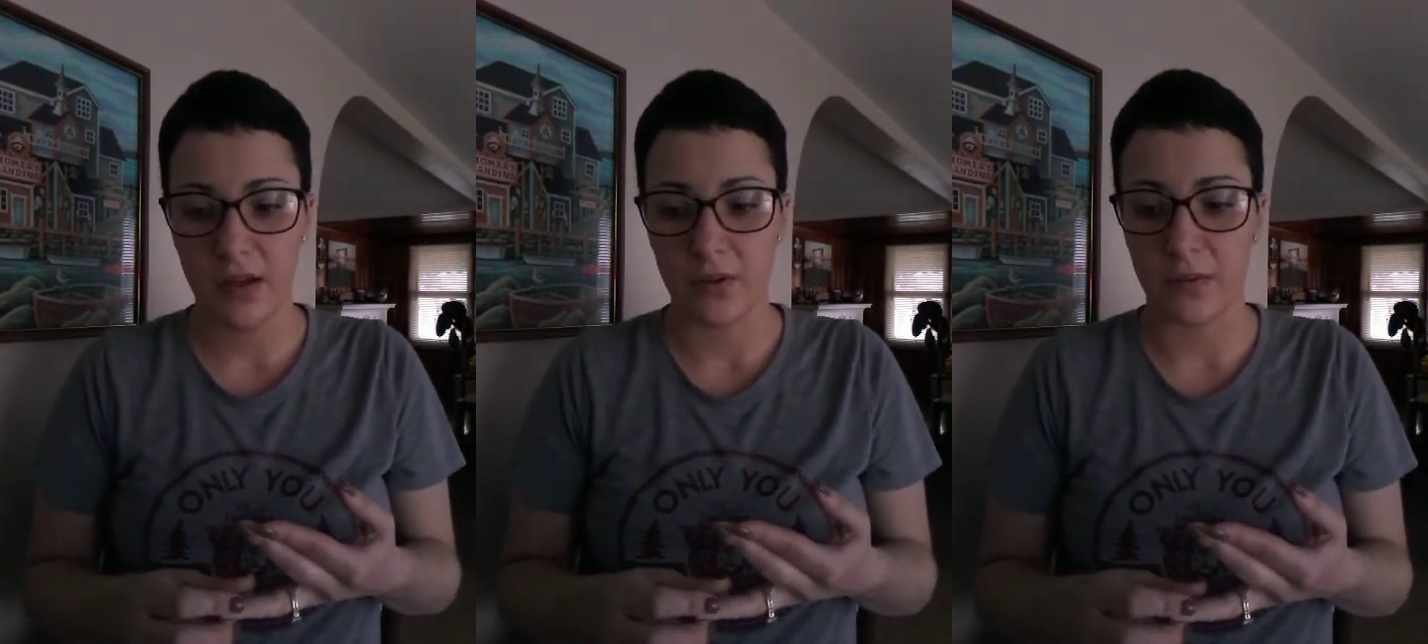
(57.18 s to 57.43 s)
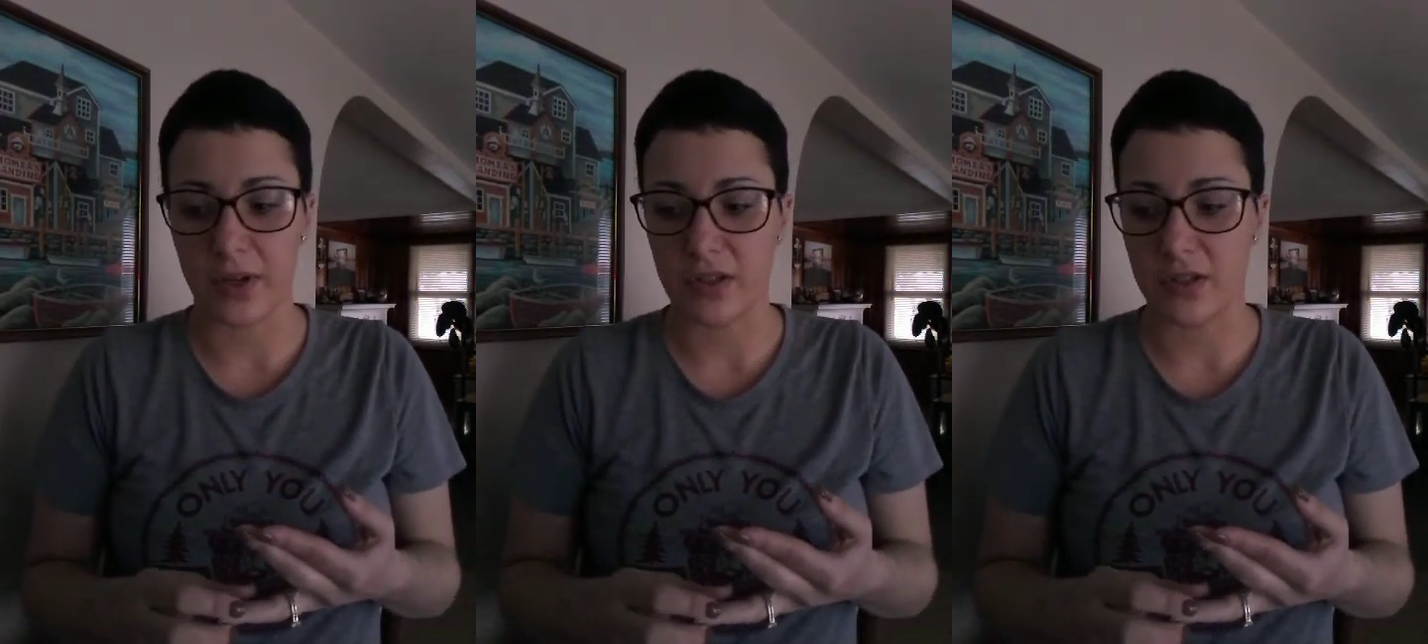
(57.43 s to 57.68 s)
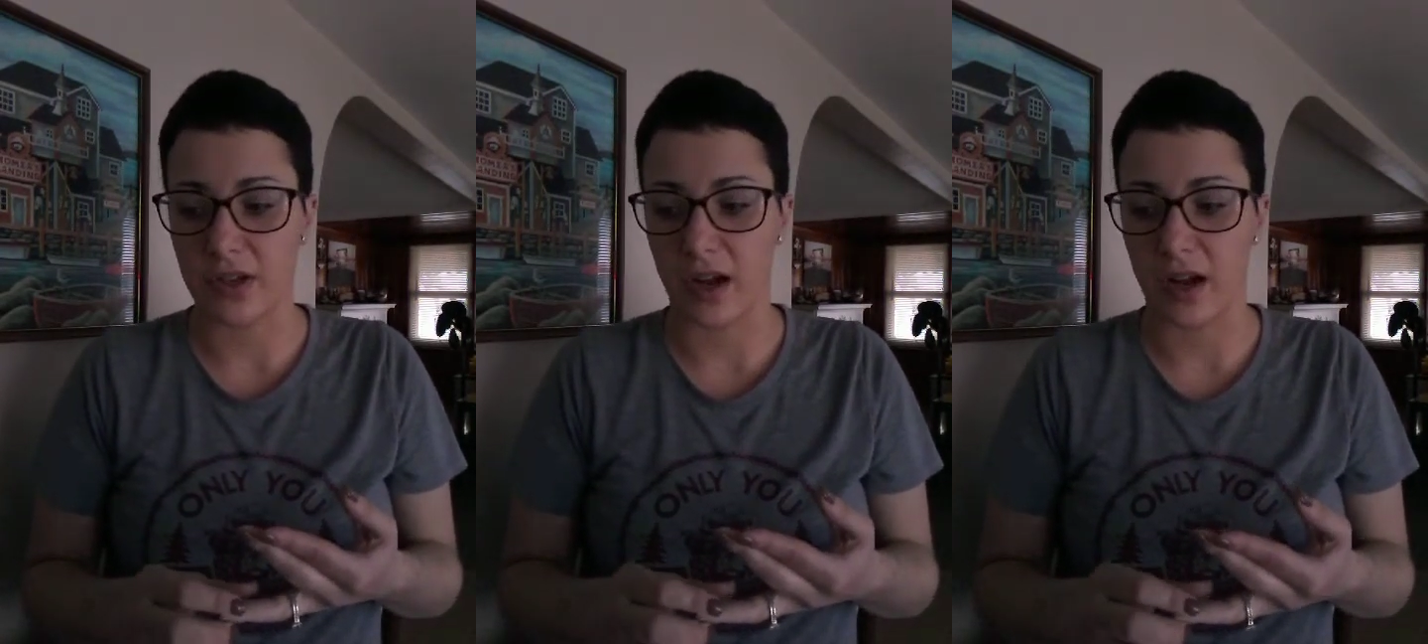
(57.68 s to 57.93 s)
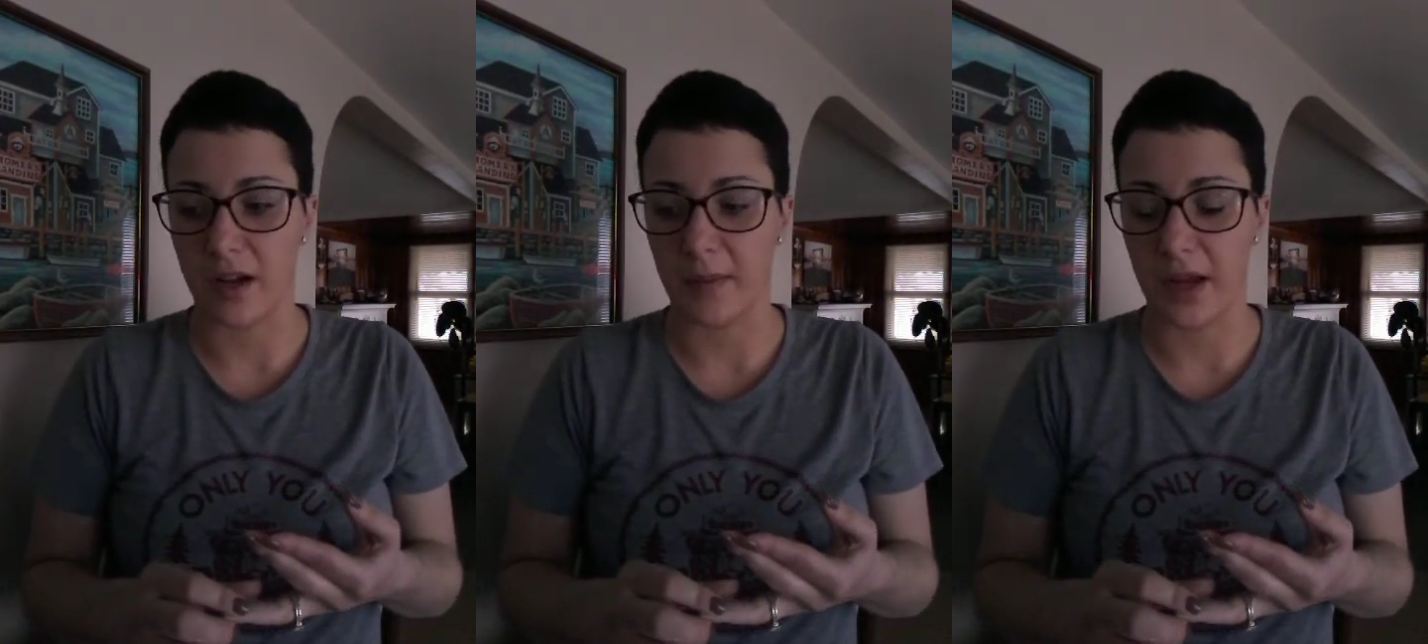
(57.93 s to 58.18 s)
which
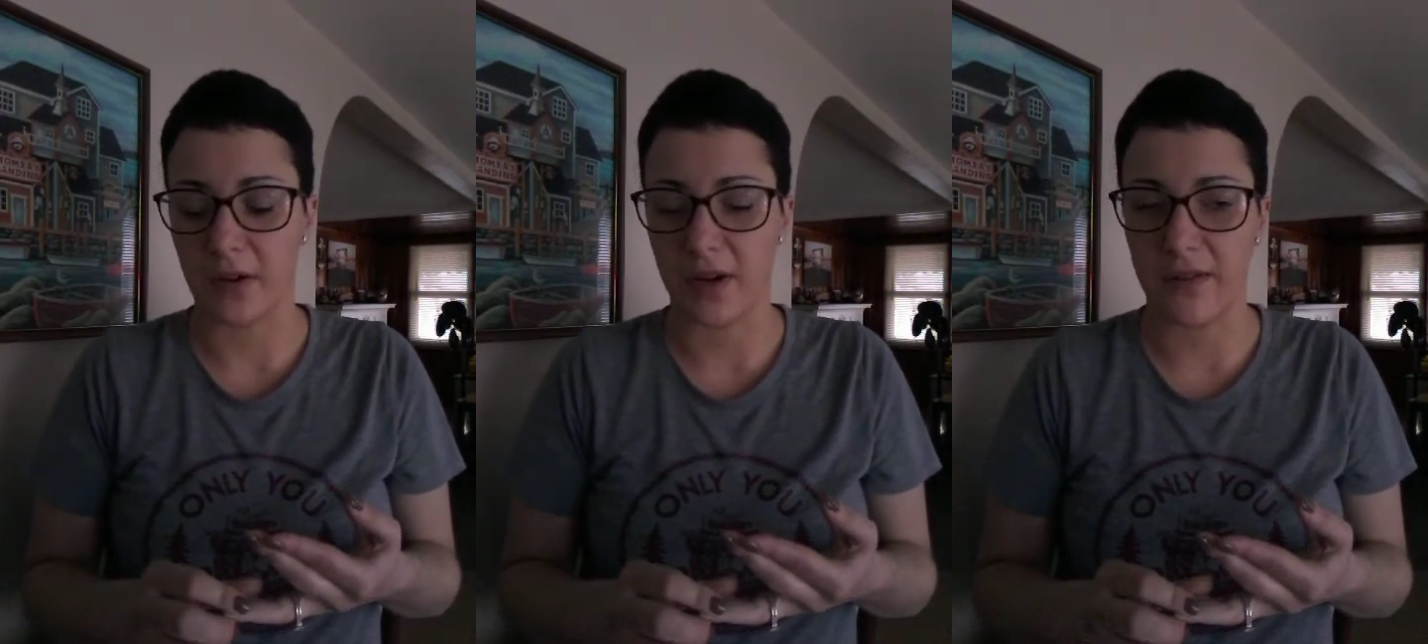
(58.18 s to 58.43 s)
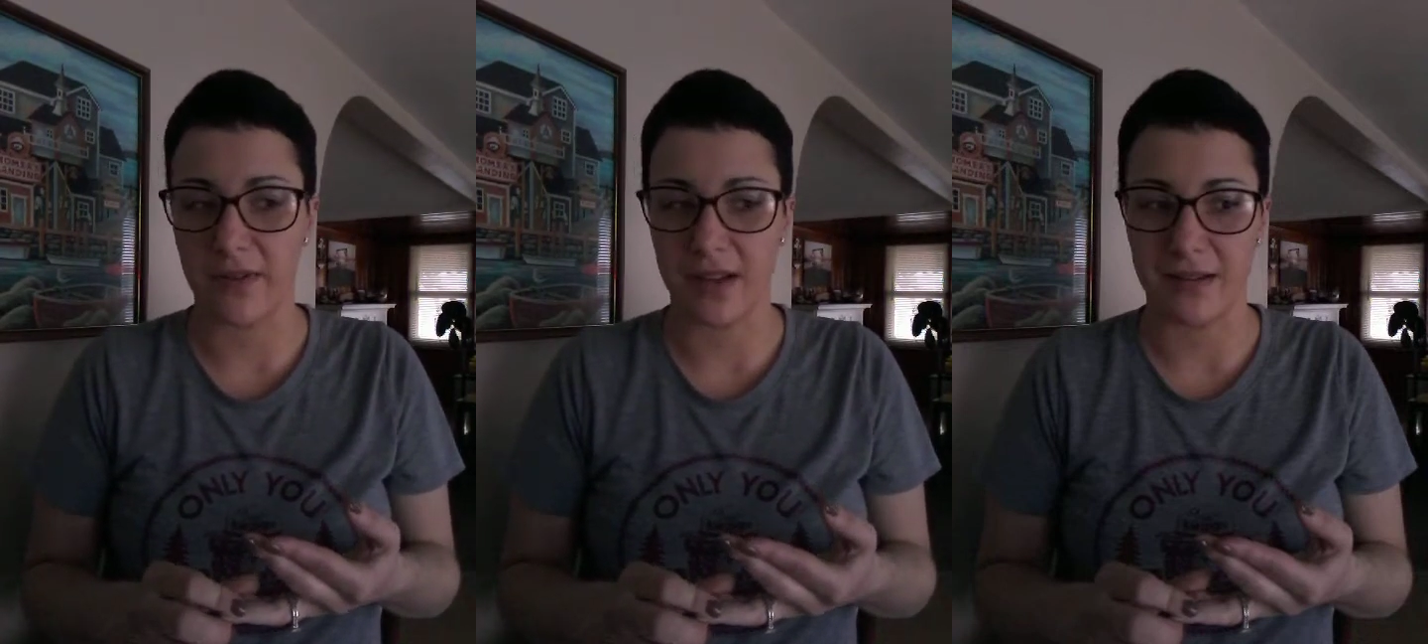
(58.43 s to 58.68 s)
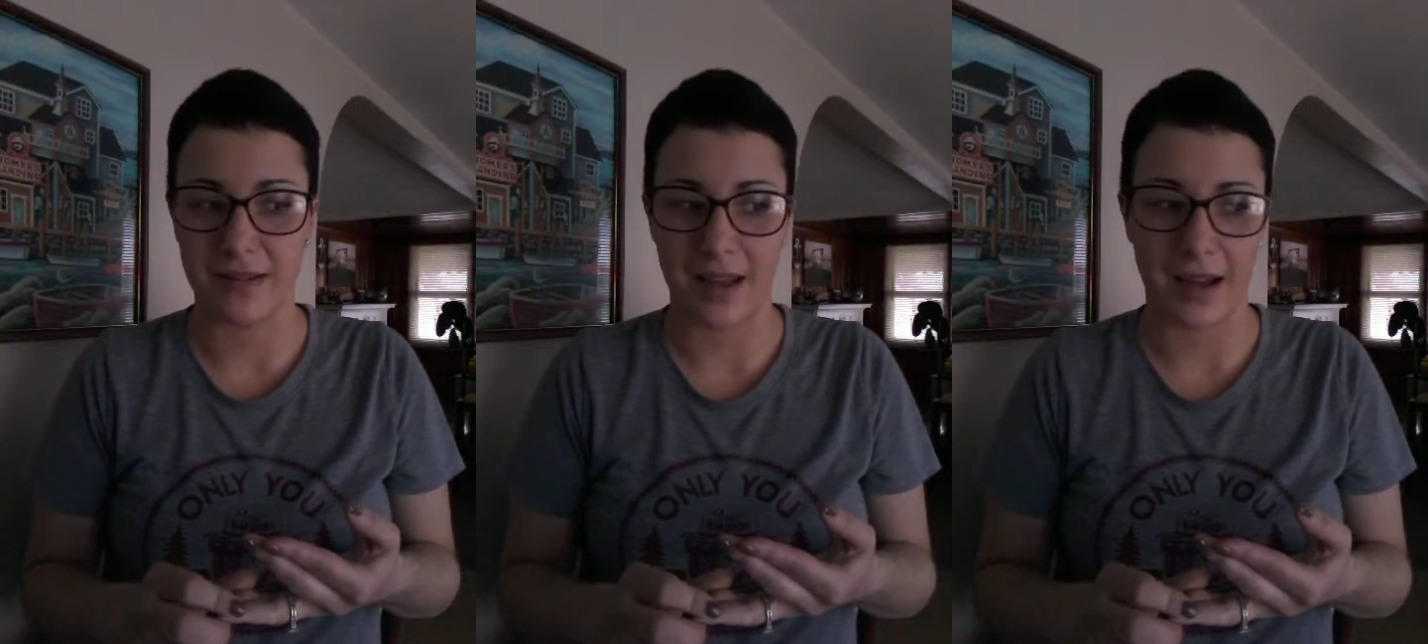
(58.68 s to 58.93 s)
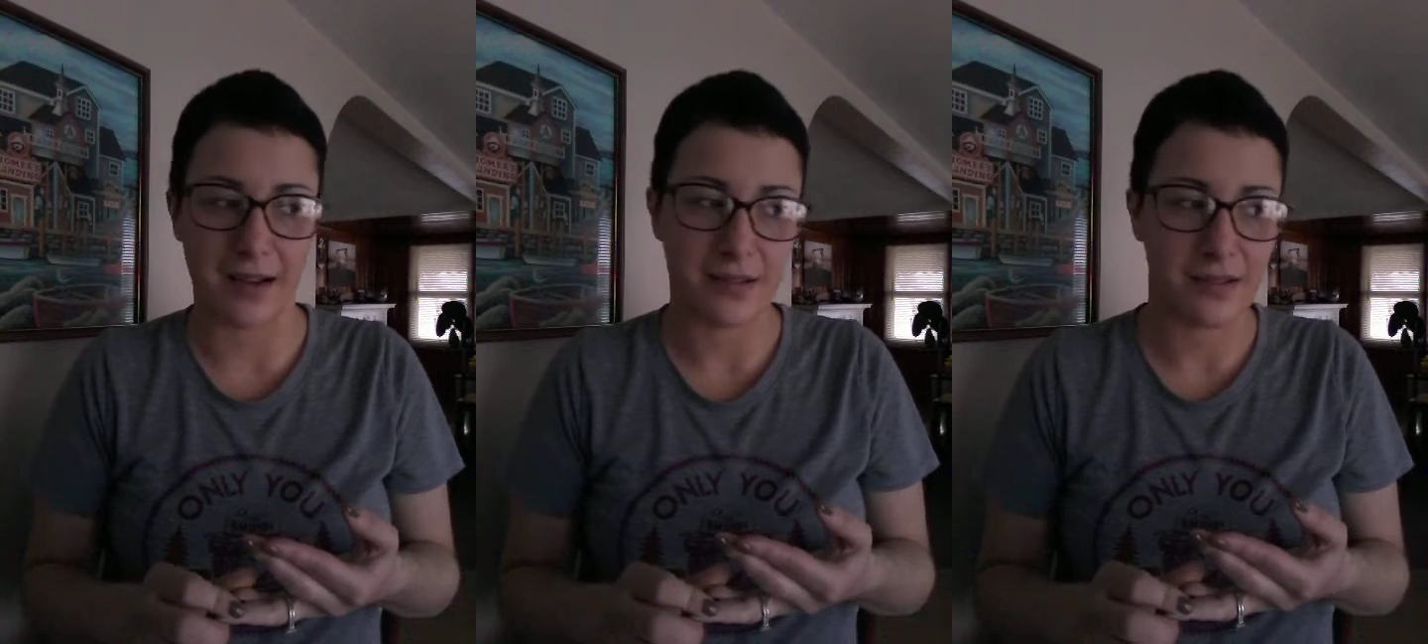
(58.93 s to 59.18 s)
I don't have an
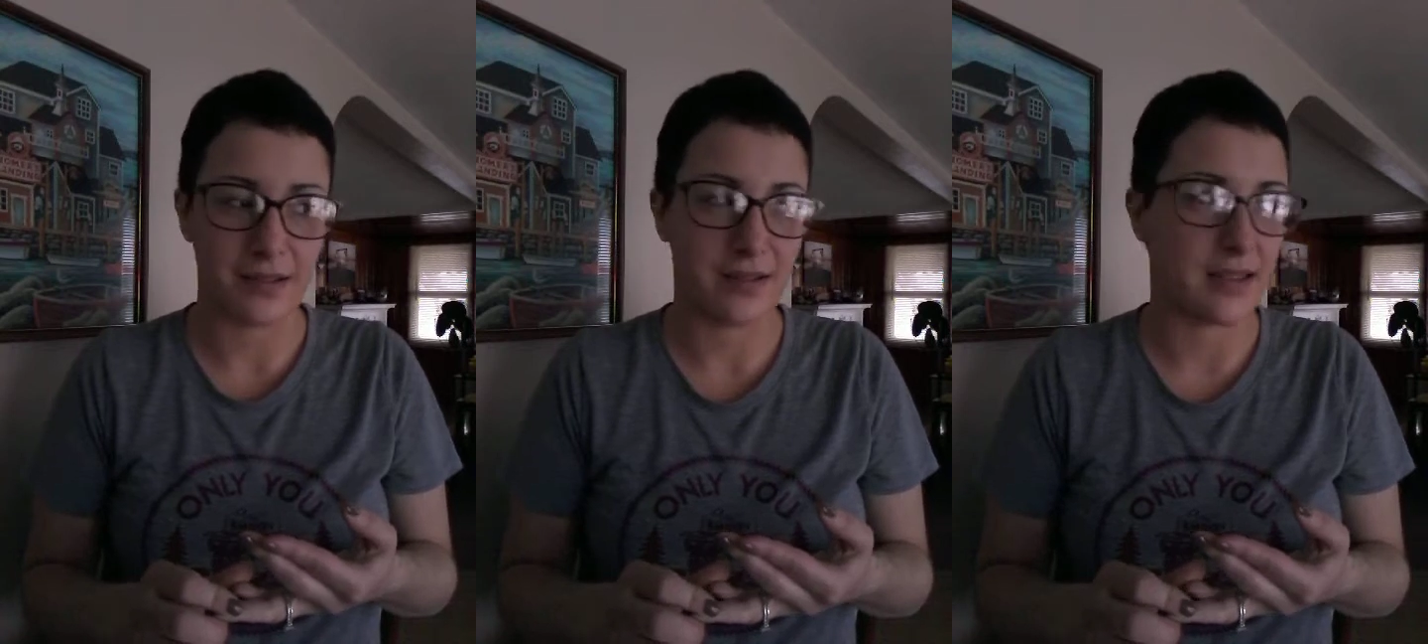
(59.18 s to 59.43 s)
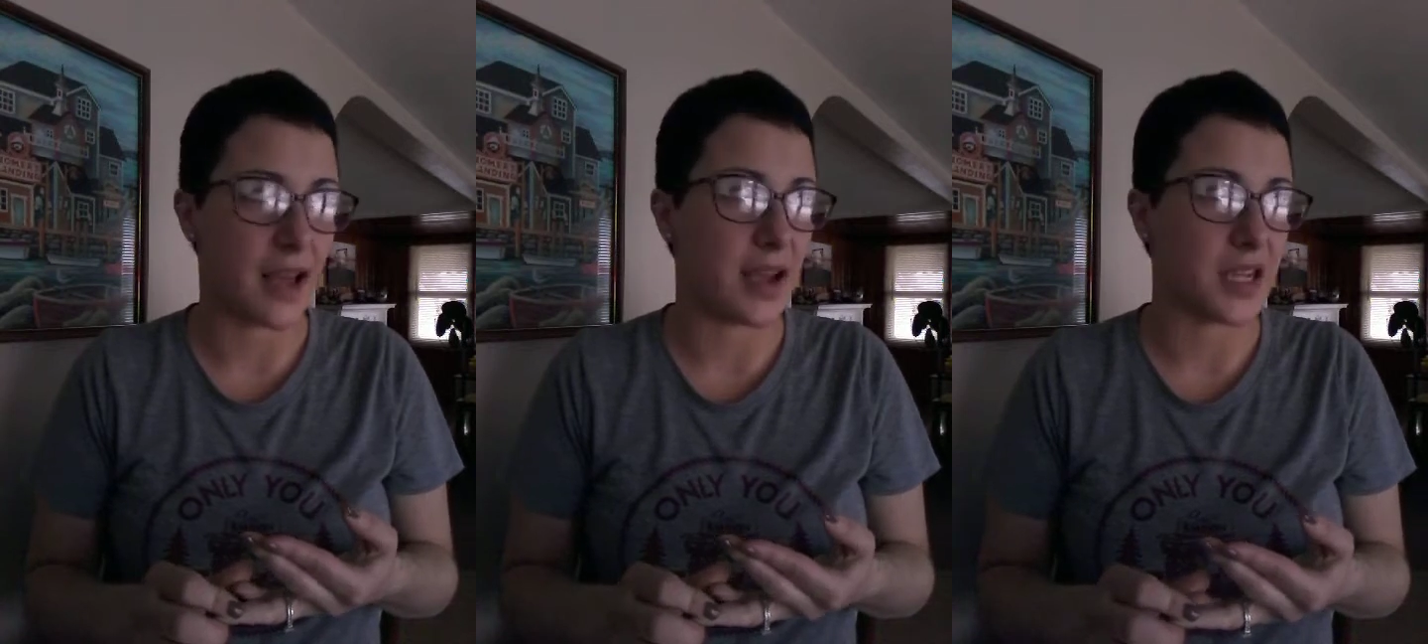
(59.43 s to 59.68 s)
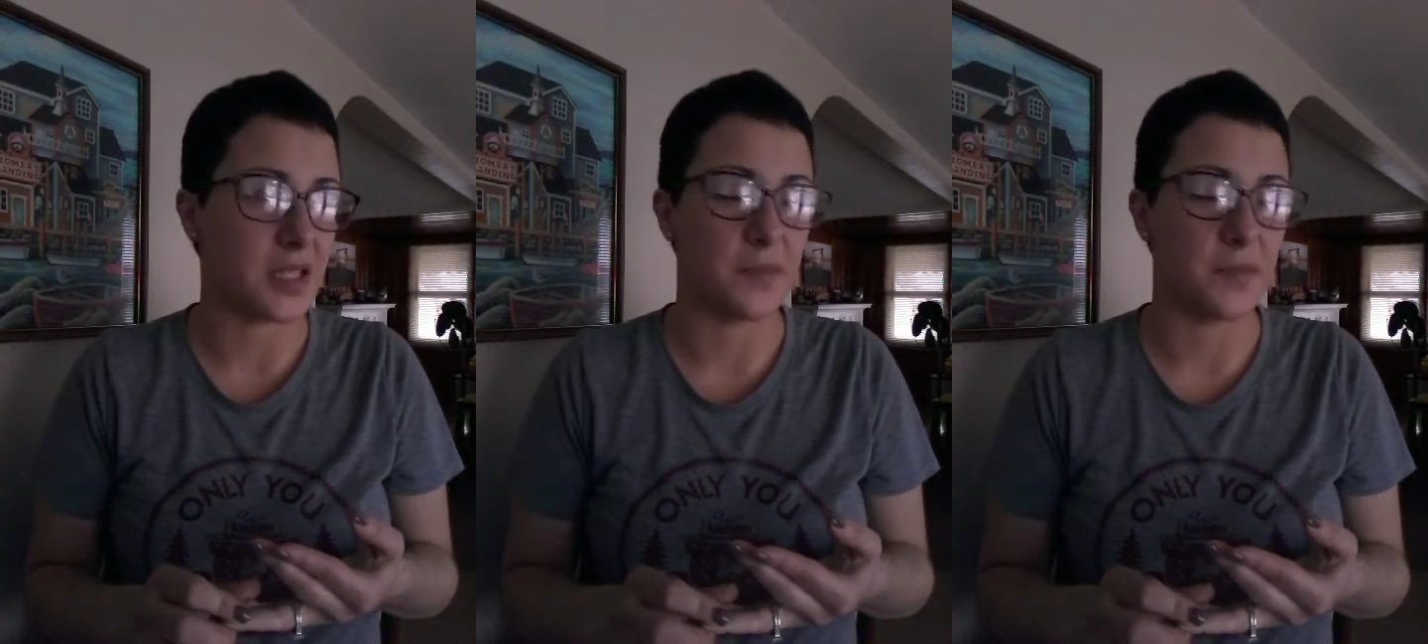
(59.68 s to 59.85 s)
exact size,